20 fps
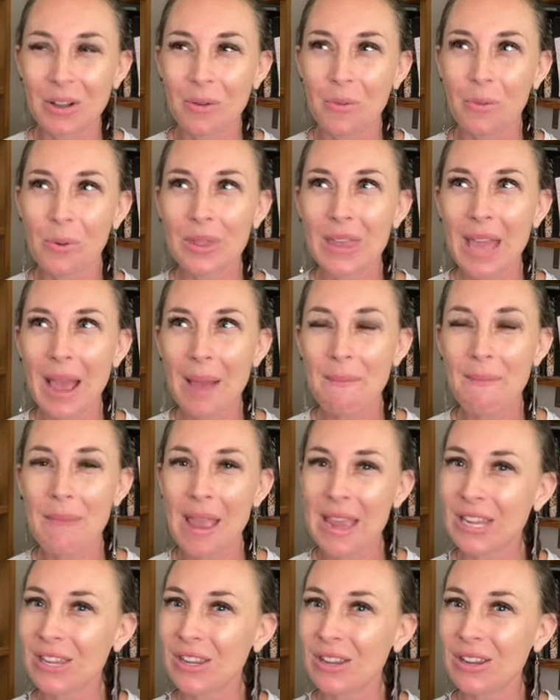Would that
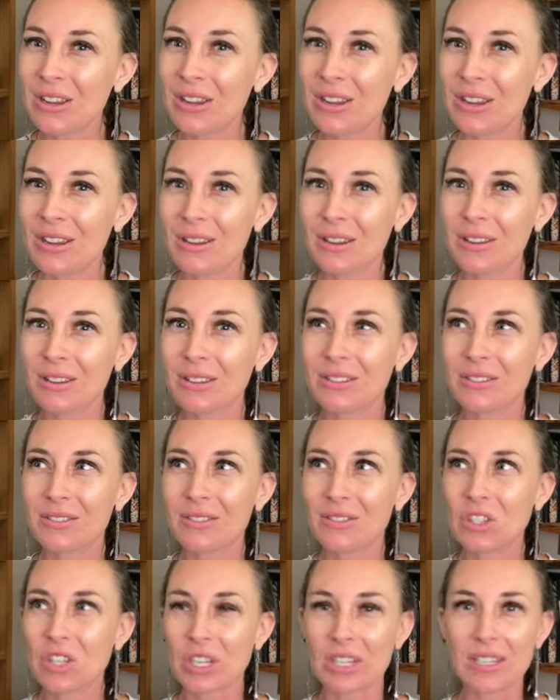make
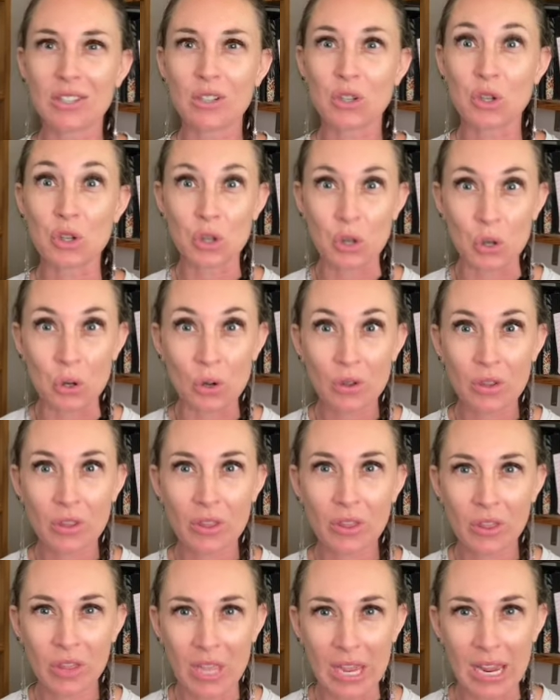you just do
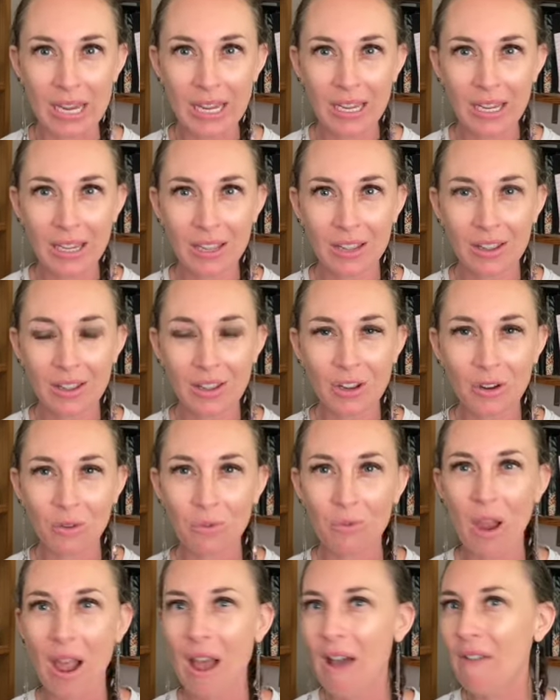the thing
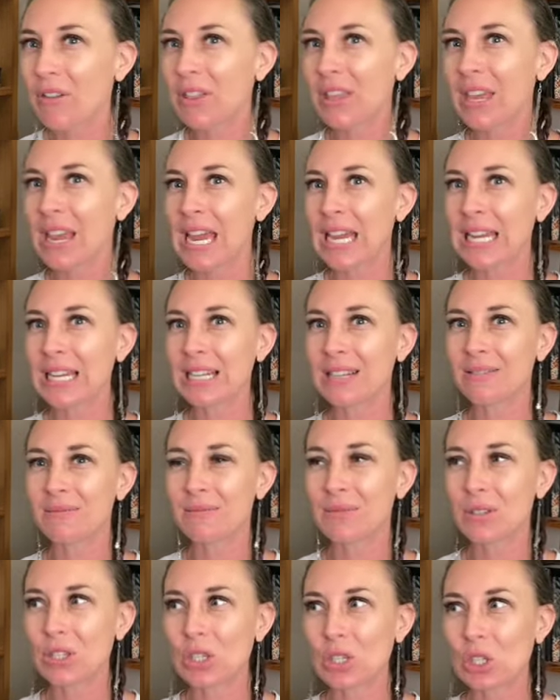rather
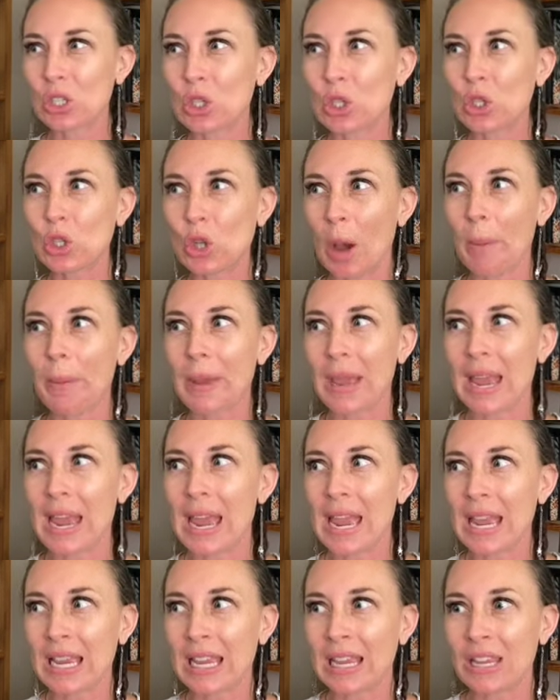than
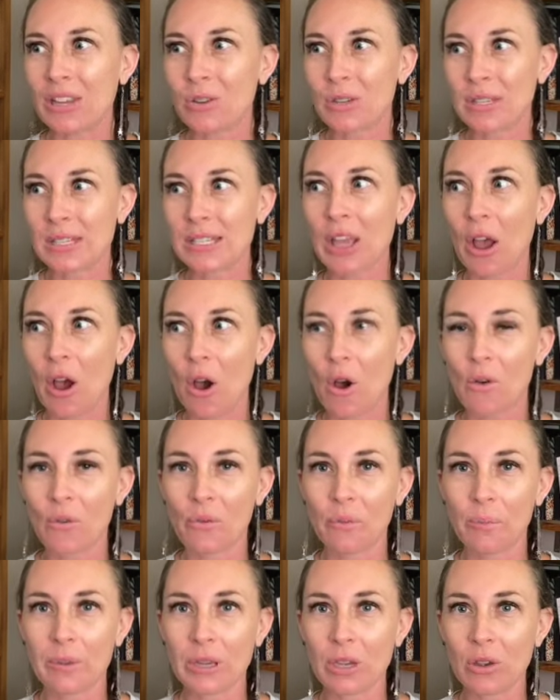stopping
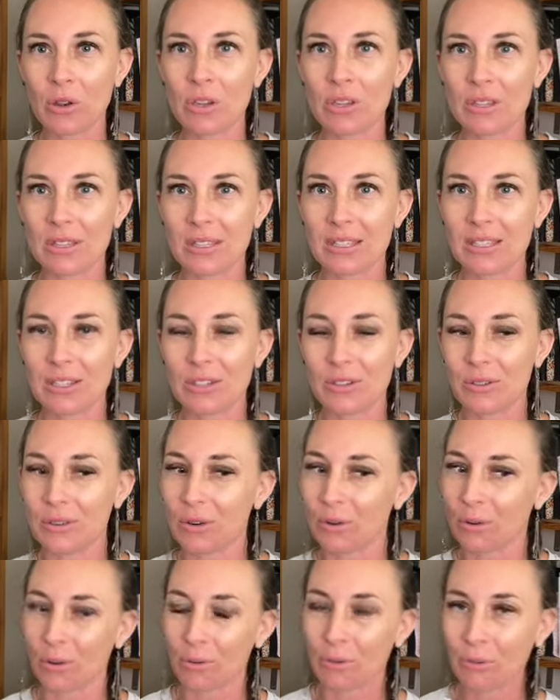yourself because
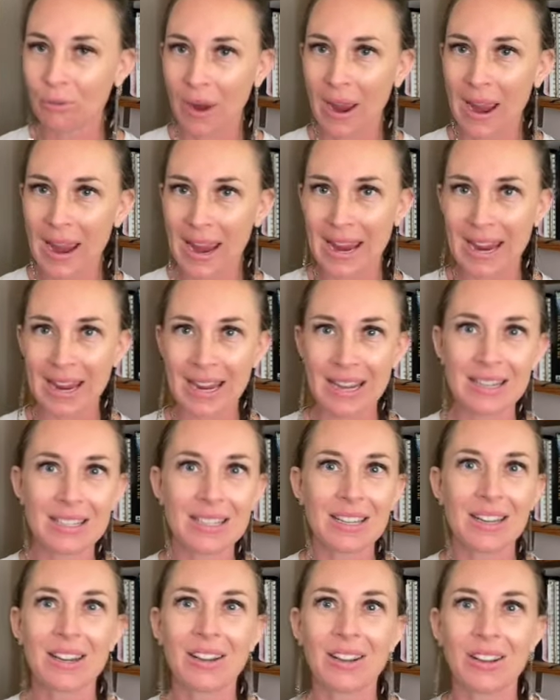you're
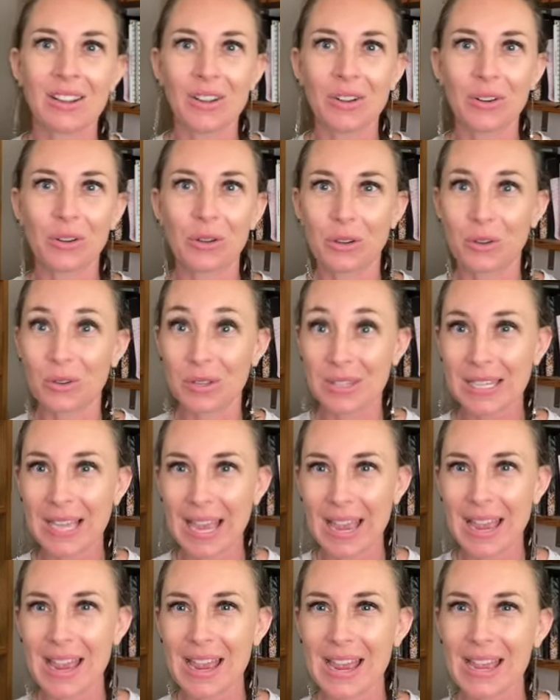afraid or you're
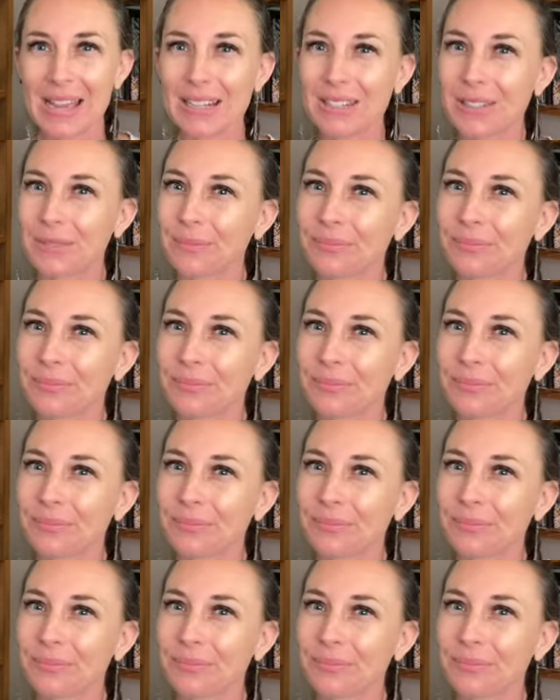scared?